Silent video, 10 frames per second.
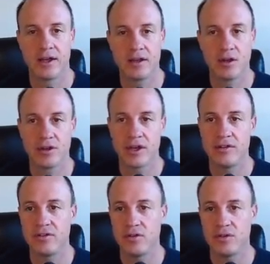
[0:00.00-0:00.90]
looking
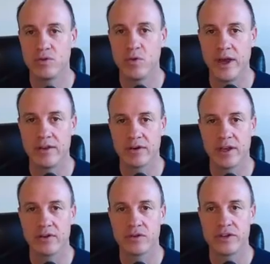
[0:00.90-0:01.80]
to lose weight.
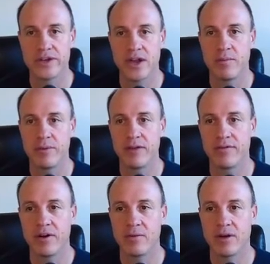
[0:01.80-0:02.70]
Okay, so she's got a
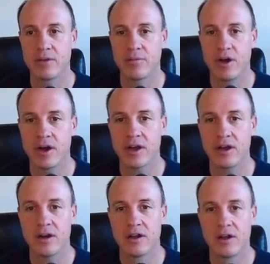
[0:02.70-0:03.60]
very big blog
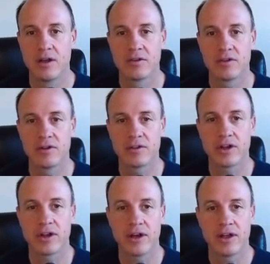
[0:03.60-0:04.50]
here. So let's
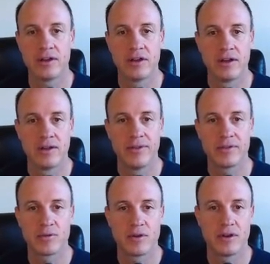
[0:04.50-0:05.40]
click on
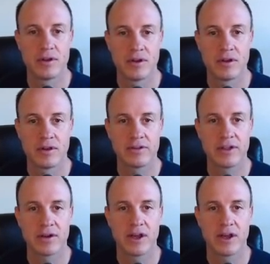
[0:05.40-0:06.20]
this one, this link